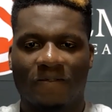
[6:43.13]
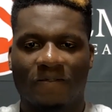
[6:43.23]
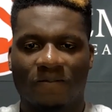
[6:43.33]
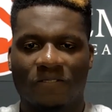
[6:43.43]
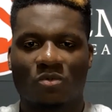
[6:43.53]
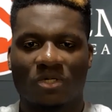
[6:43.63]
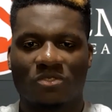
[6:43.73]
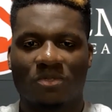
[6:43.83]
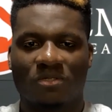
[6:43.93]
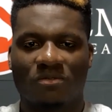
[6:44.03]
think that's why it's
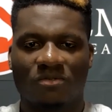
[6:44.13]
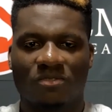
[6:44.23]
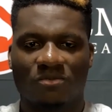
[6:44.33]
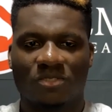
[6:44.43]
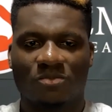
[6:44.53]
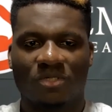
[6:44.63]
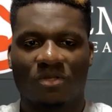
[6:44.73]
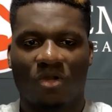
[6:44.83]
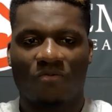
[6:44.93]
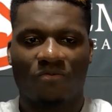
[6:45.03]
been
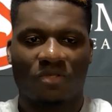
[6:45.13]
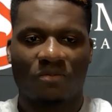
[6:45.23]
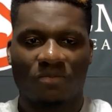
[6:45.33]
hard for them,